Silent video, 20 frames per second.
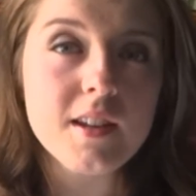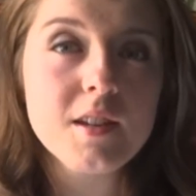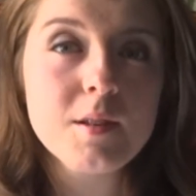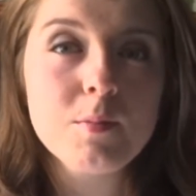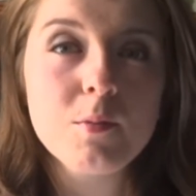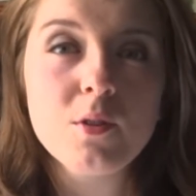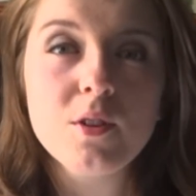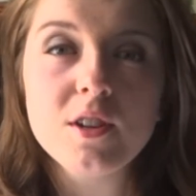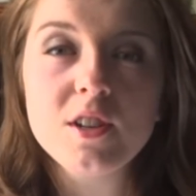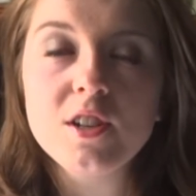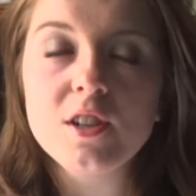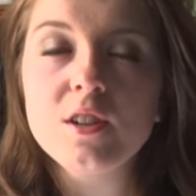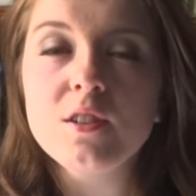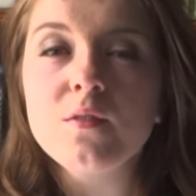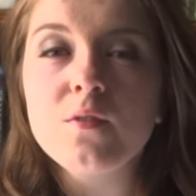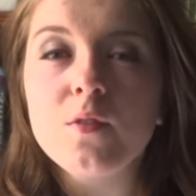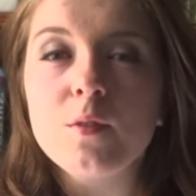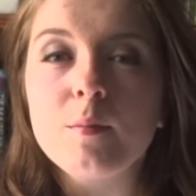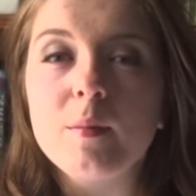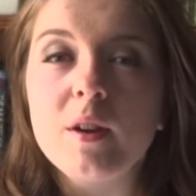
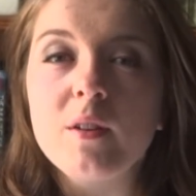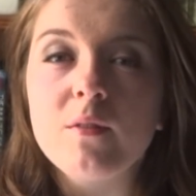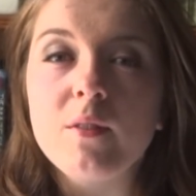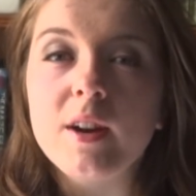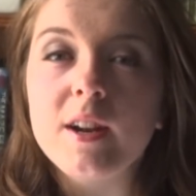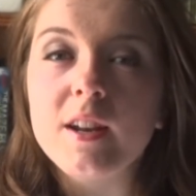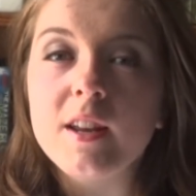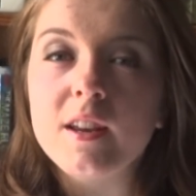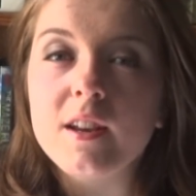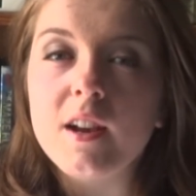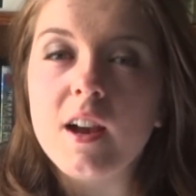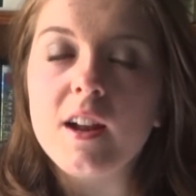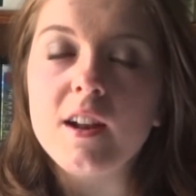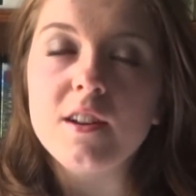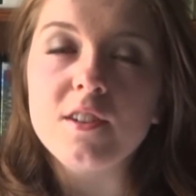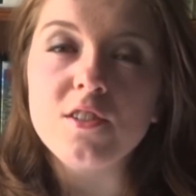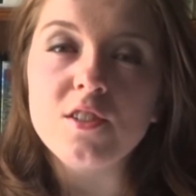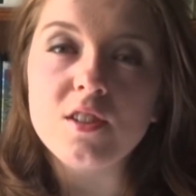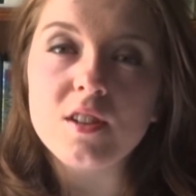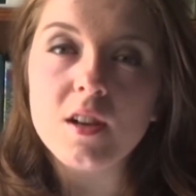inspiration for my writing kind
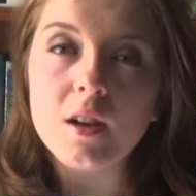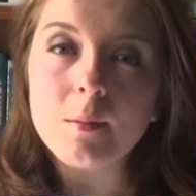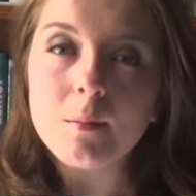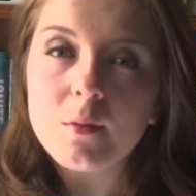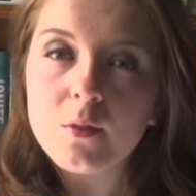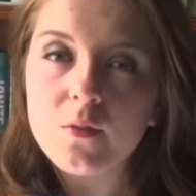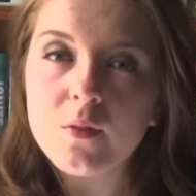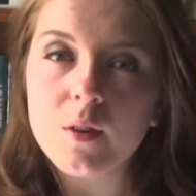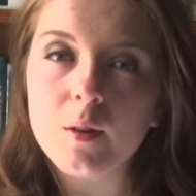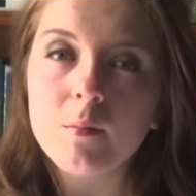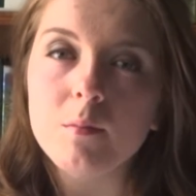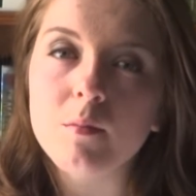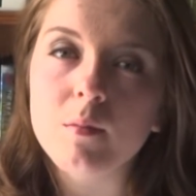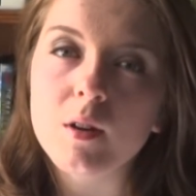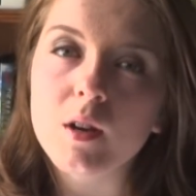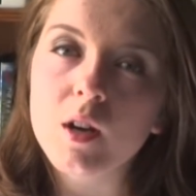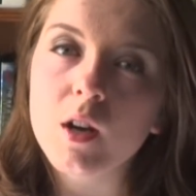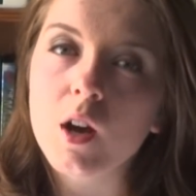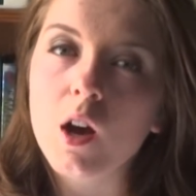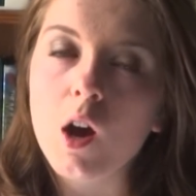of just comes from
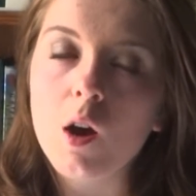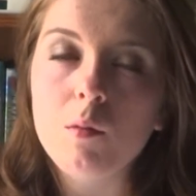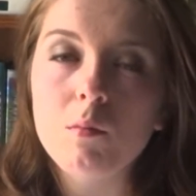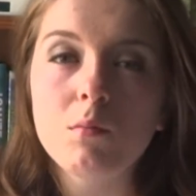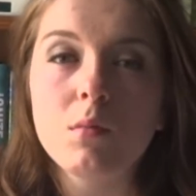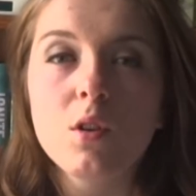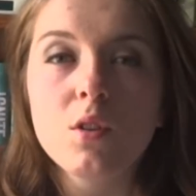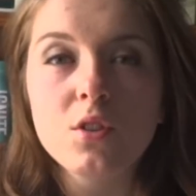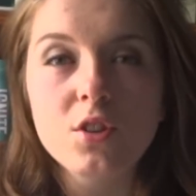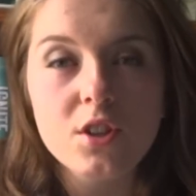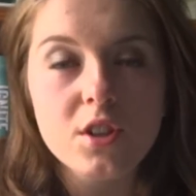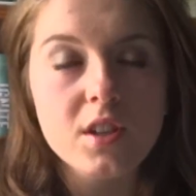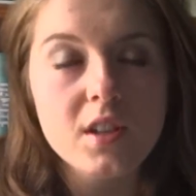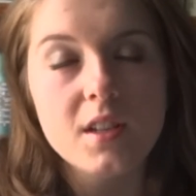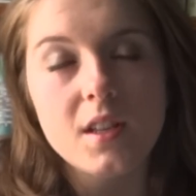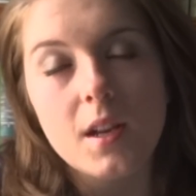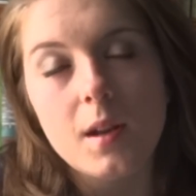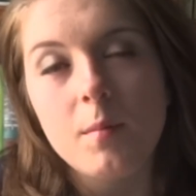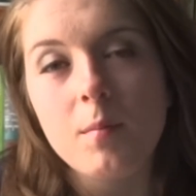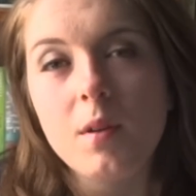
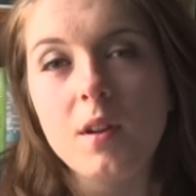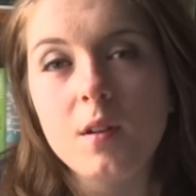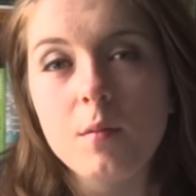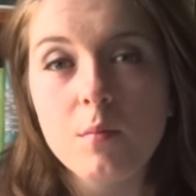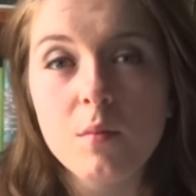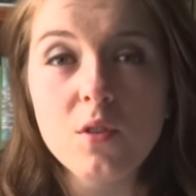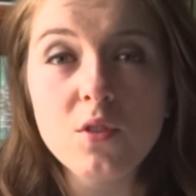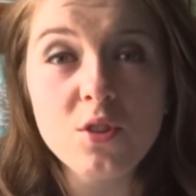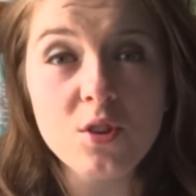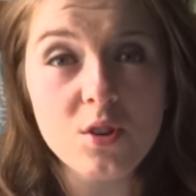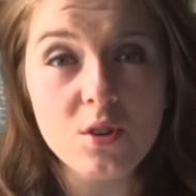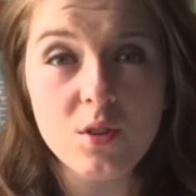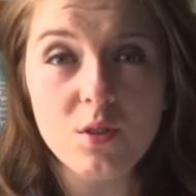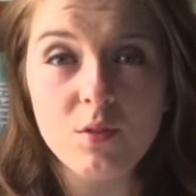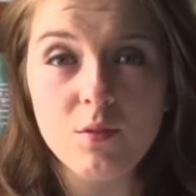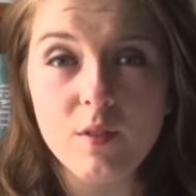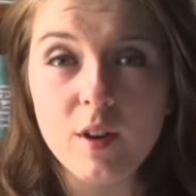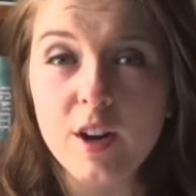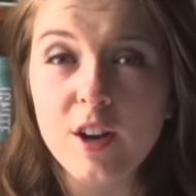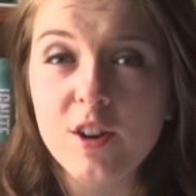emotions. I'm an
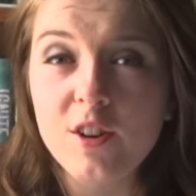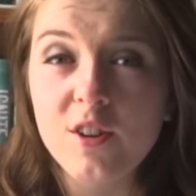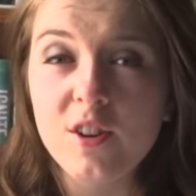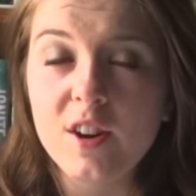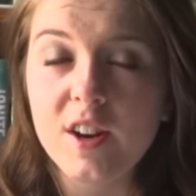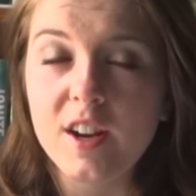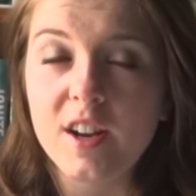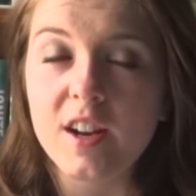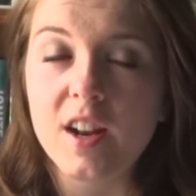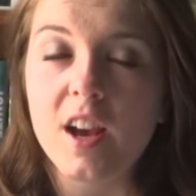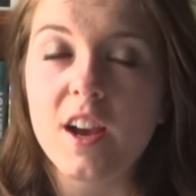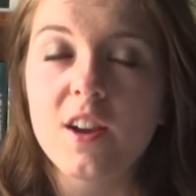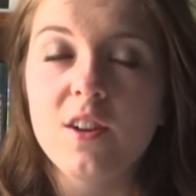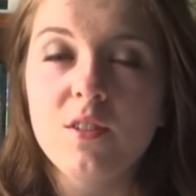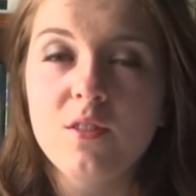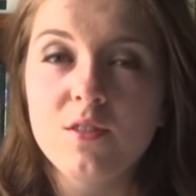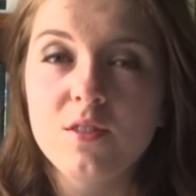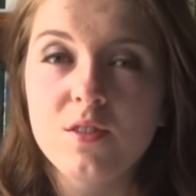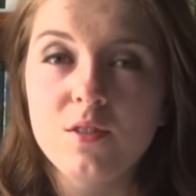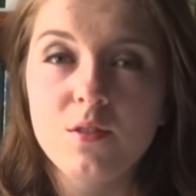emotional writer, and I
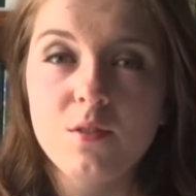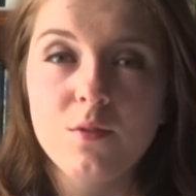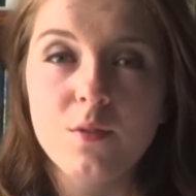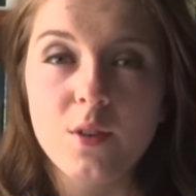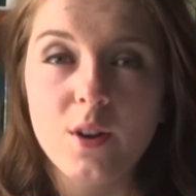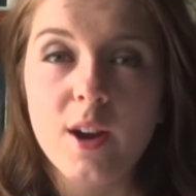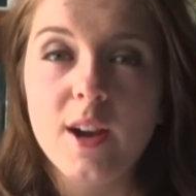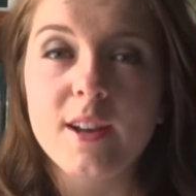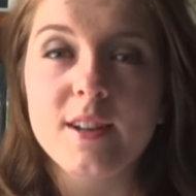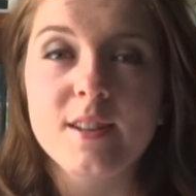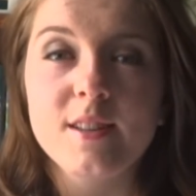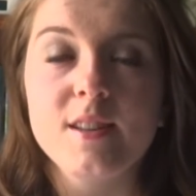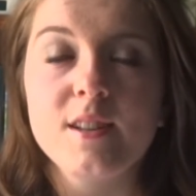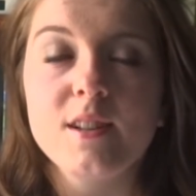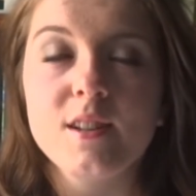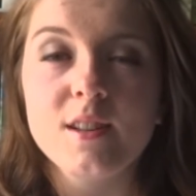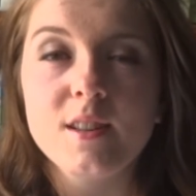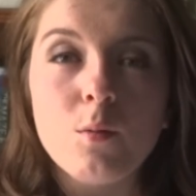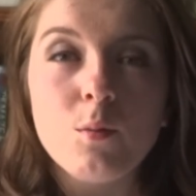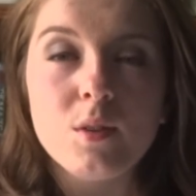also, for
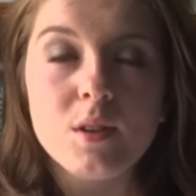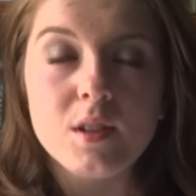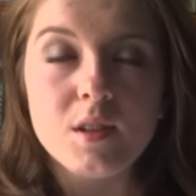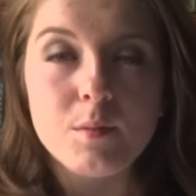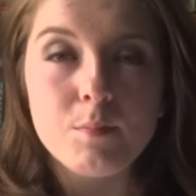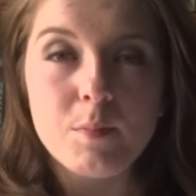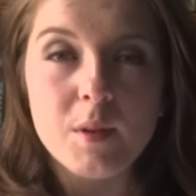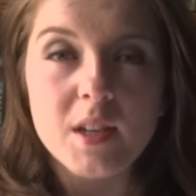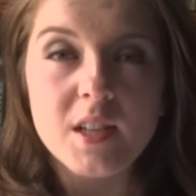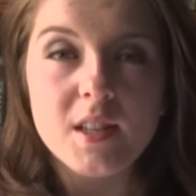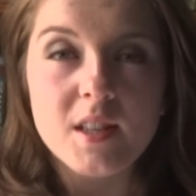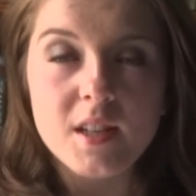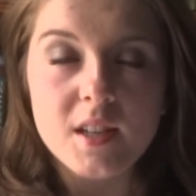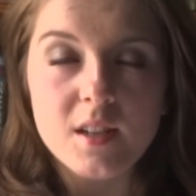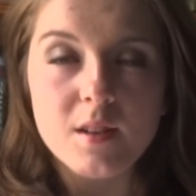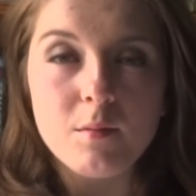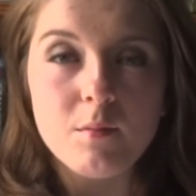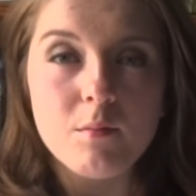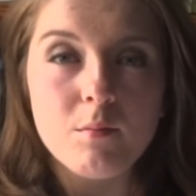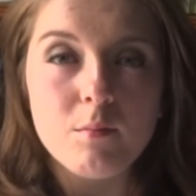Essence, was
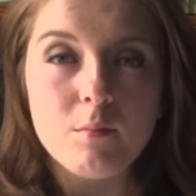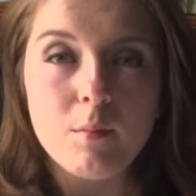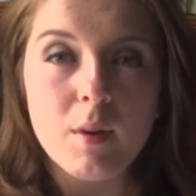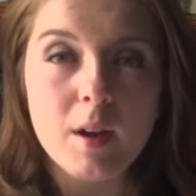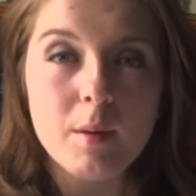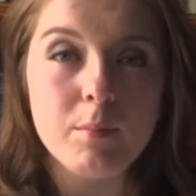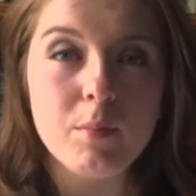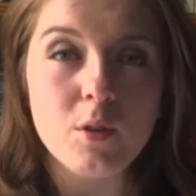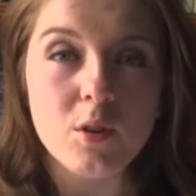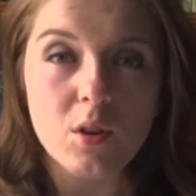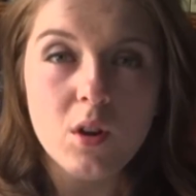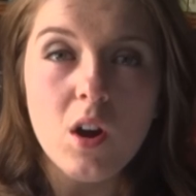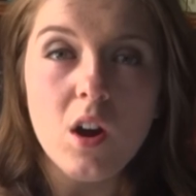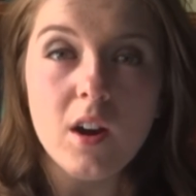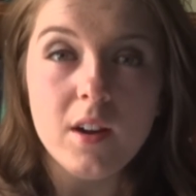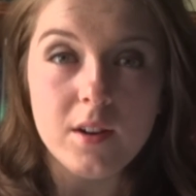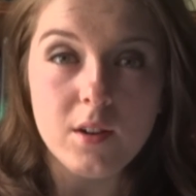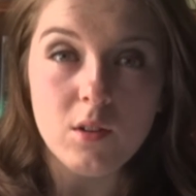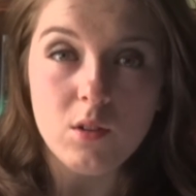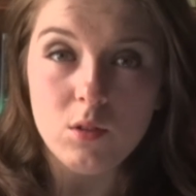basing my book
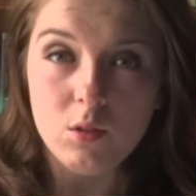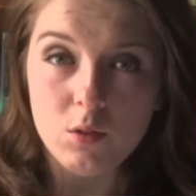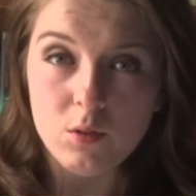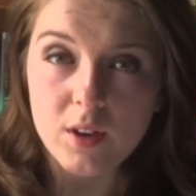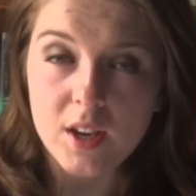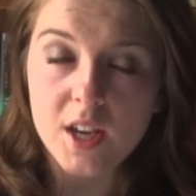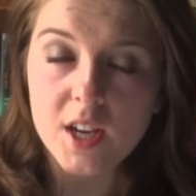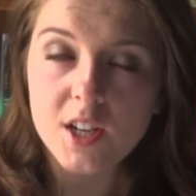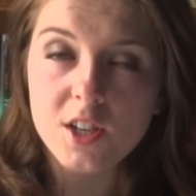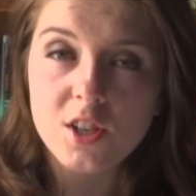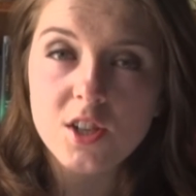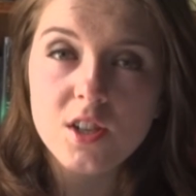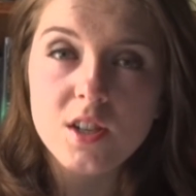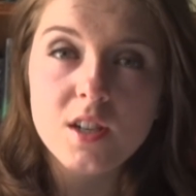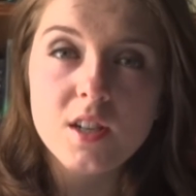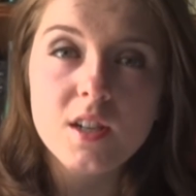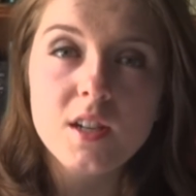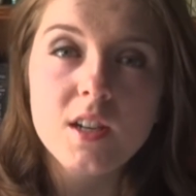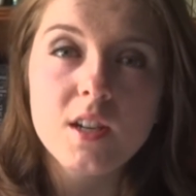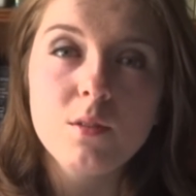on a
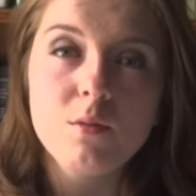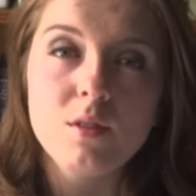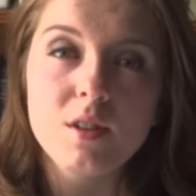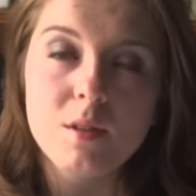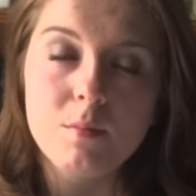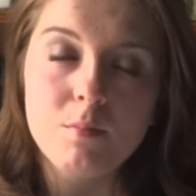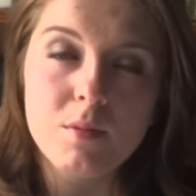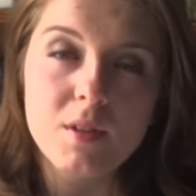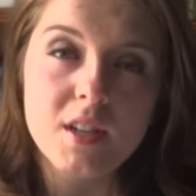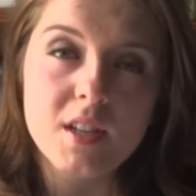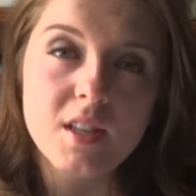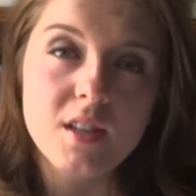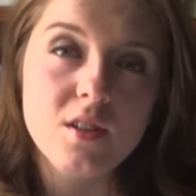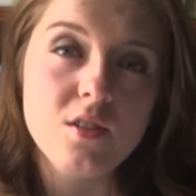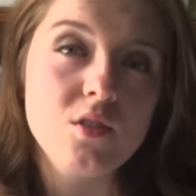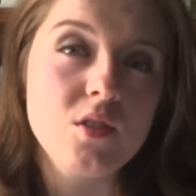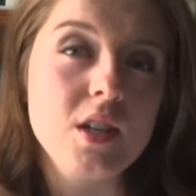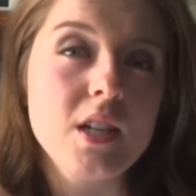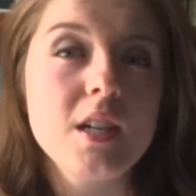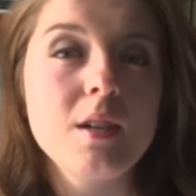location. It was a place in
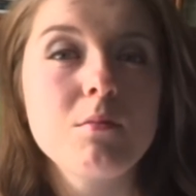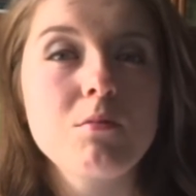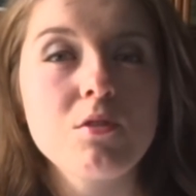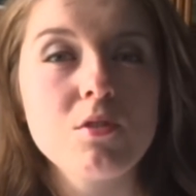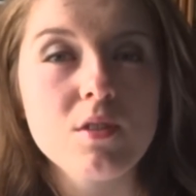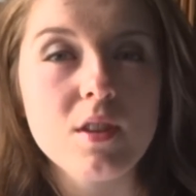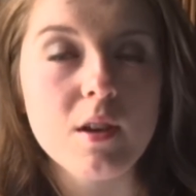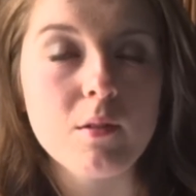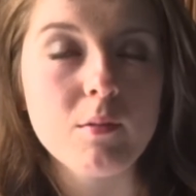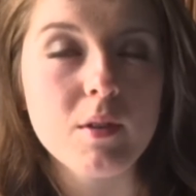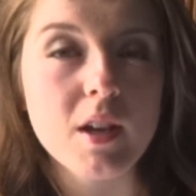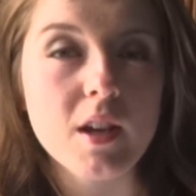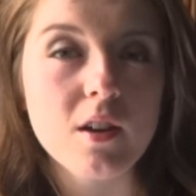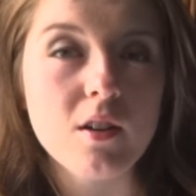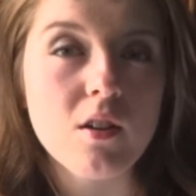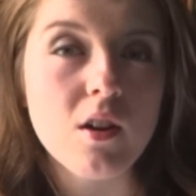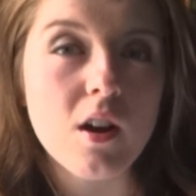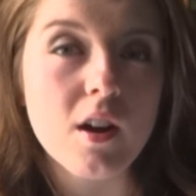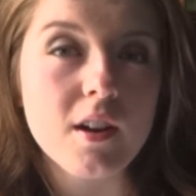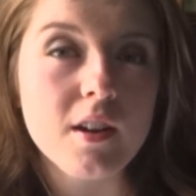New Hampshire that we had
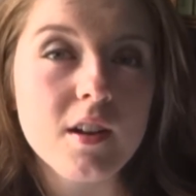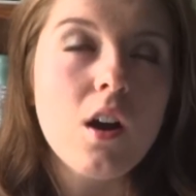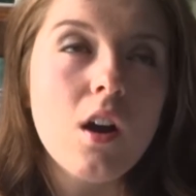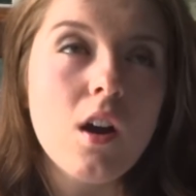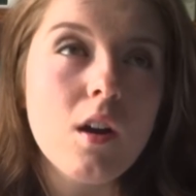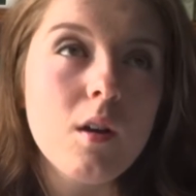gone